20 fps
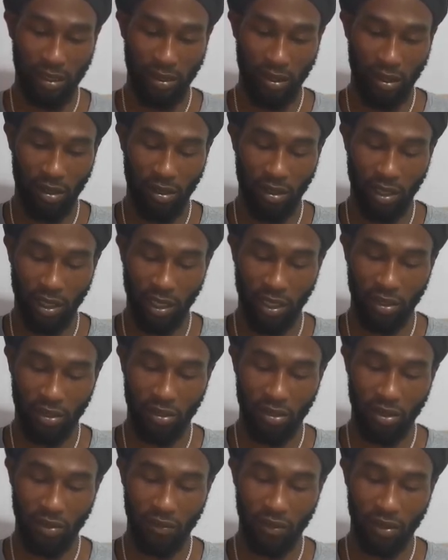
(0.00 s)
oh, and it
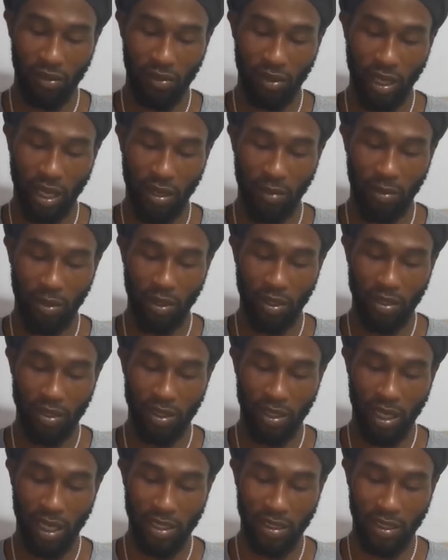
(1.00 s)
doesn't even look like the
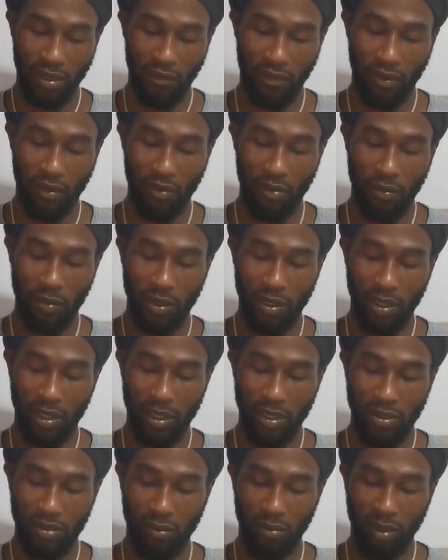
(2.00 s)
person has ever opened
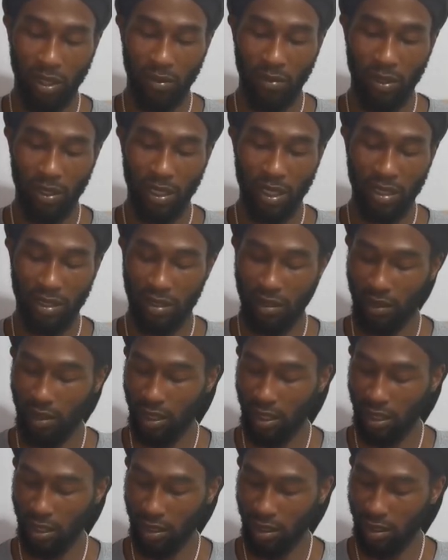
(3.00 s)
it, so maybe that's the
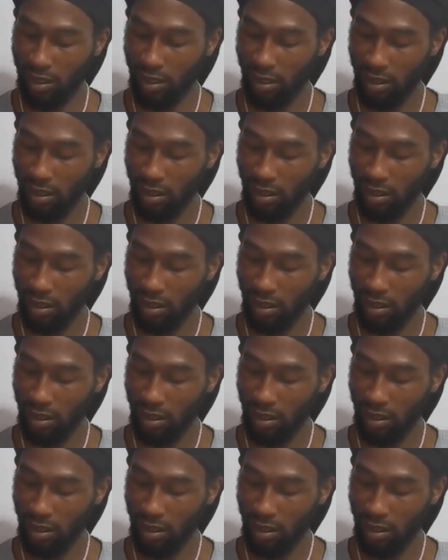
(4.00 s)
thing.